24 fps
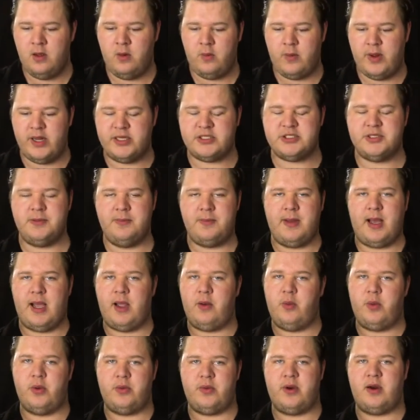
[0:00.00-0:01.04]
which
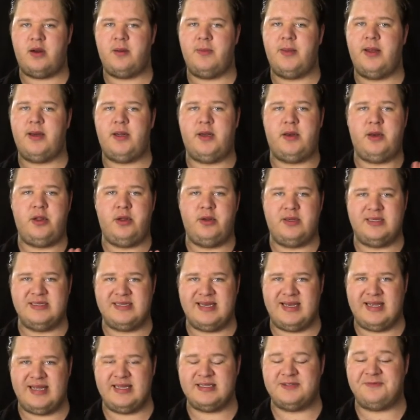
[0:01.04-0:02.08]
I wouldn't recommend you do because
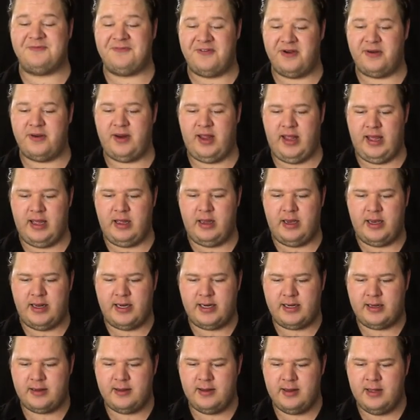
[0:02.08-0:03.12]
that gets very
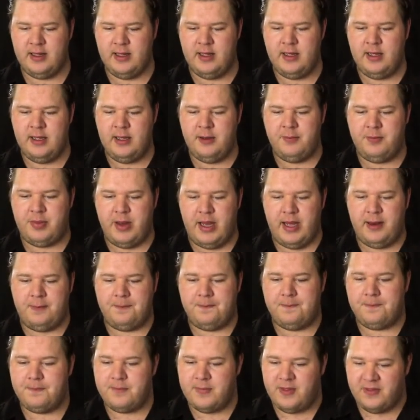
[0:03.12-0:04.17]
chaotic, but
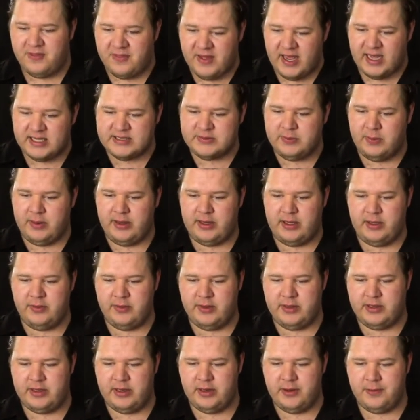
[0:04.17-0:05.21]
that's what you
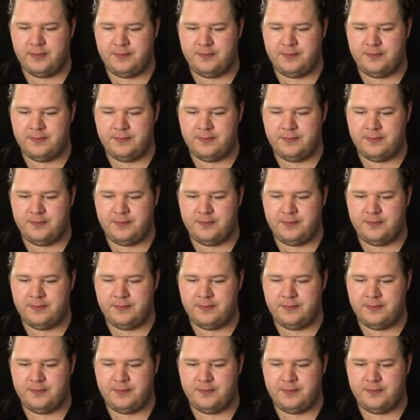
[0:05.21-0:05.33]
would do.